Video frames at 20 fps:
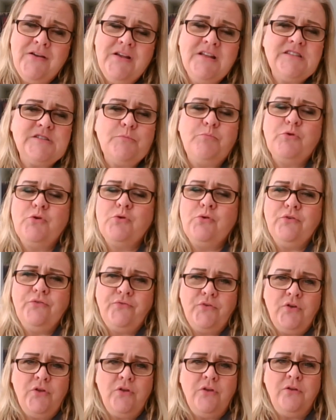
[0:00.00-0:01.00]
It's a
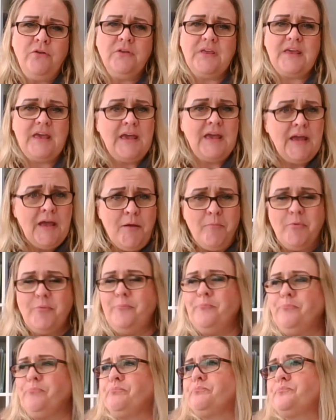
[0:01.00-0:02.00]
beautiful camp.
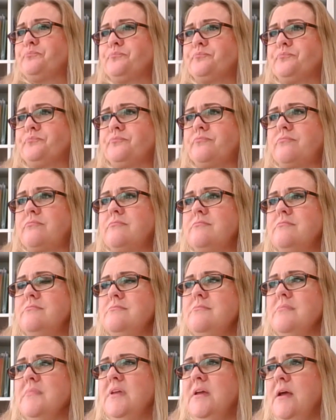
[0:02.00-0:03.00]

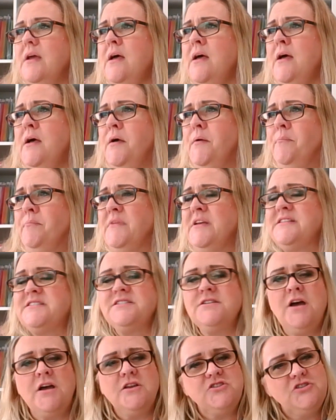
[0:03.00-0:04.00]
It's
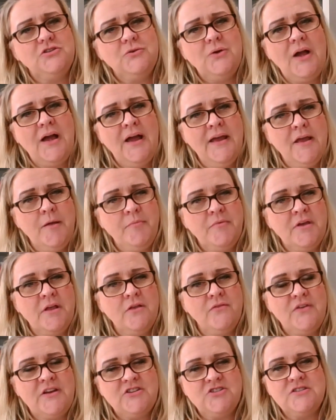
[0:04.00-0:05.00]
not too high up. The
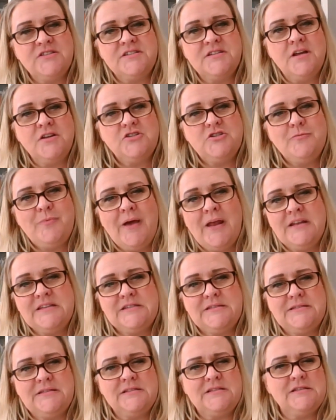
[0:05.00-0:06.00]
elevation's not too bad. It
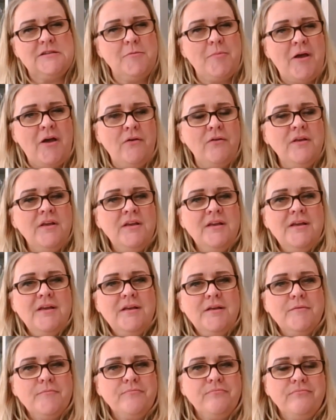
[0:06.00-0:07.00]
sits at about
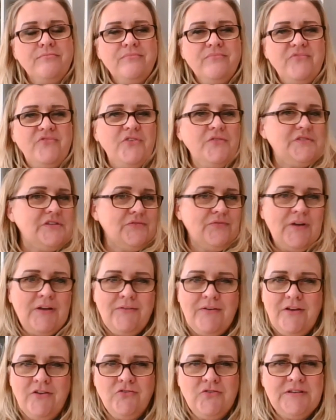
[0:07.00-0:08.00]

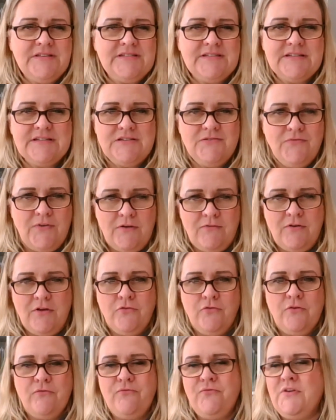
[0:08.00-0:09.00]
5,500,
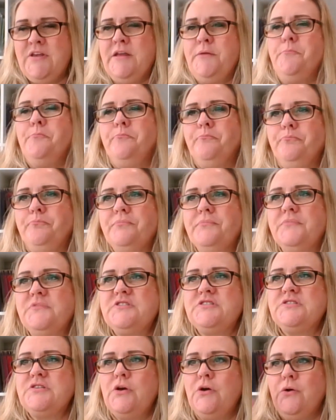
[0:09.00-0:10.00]
6,500 feet.
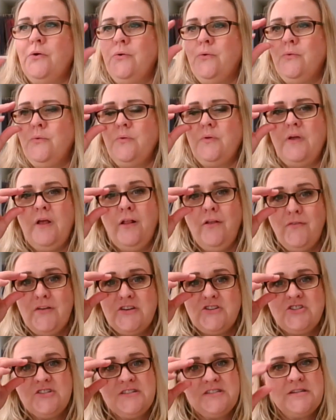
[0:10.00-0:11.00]
So
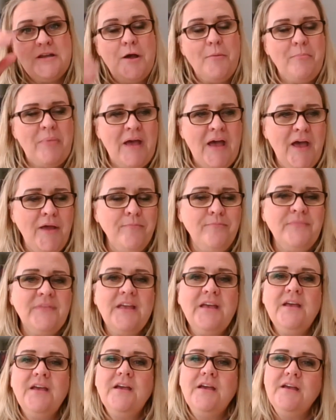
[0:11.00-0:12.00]
elevation's not bad.
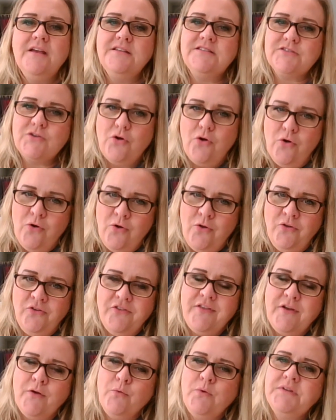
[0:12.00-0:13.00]
It's cold.
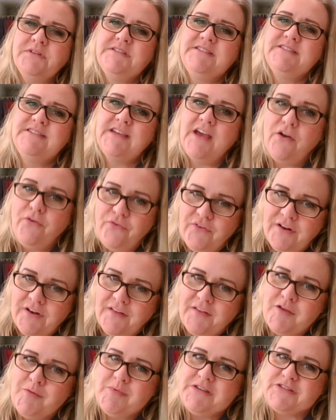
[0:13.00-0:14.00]
There will
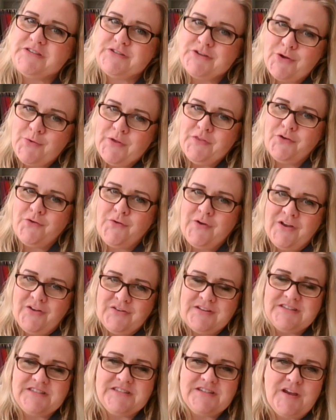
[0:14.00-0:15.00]
definitely be snow on the ground
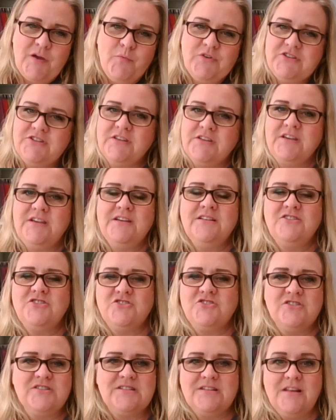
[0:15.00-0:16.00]
this time, which the kids
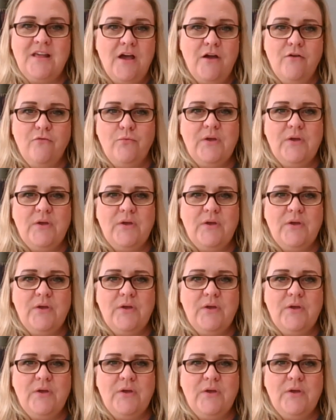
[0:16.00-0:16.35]
just love.